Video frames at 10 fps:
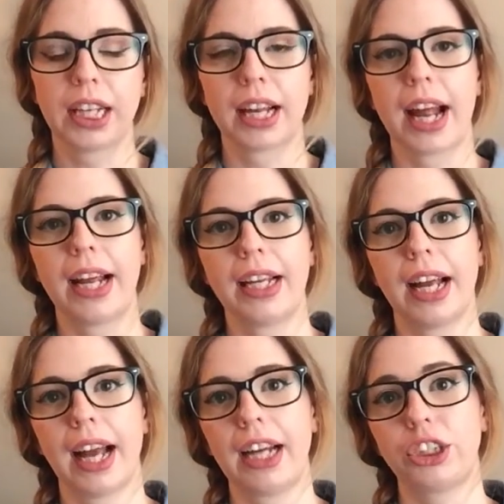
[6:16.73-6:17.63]
and
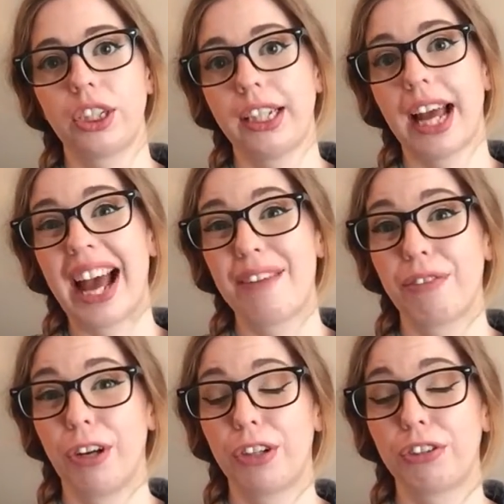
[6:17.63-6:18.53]
I actually have
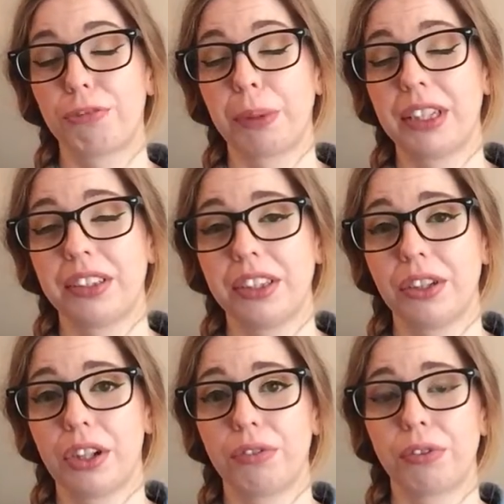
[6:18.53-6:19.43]
a lot of painting,
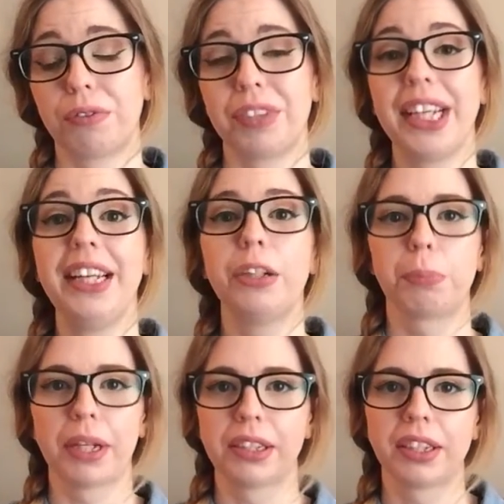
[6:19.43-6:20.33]
a lot of ink
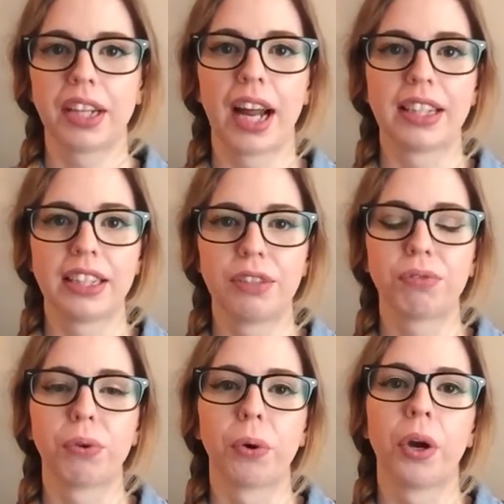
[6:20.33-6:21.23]
painting that I did
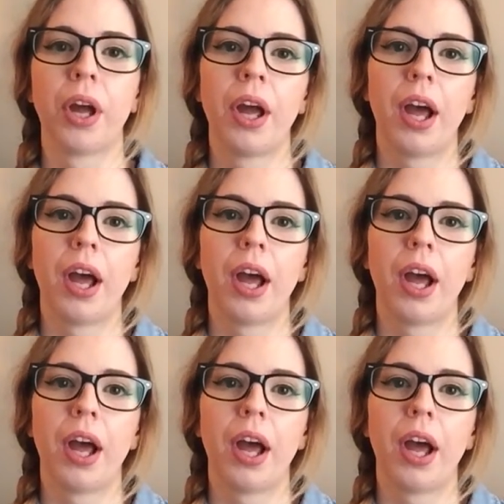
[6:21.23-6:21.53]
for